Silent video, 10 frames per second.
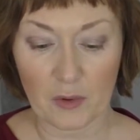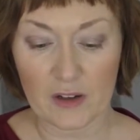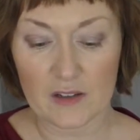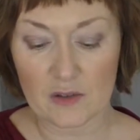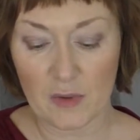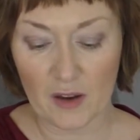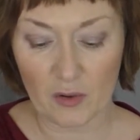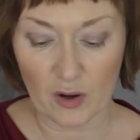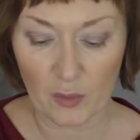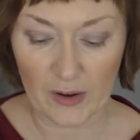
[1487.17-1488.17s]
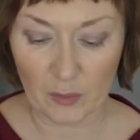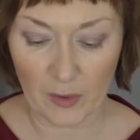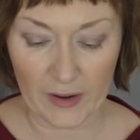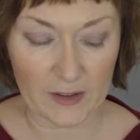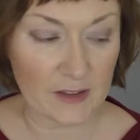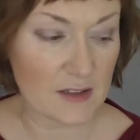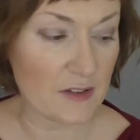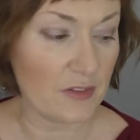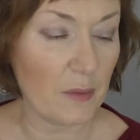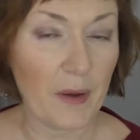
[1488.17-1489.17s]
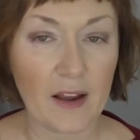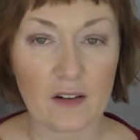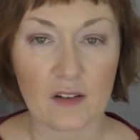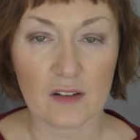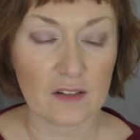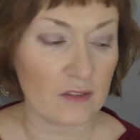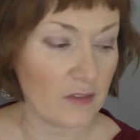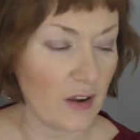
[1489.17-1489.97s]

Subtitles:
wanted to make for quite a while, and it's a free pattern on,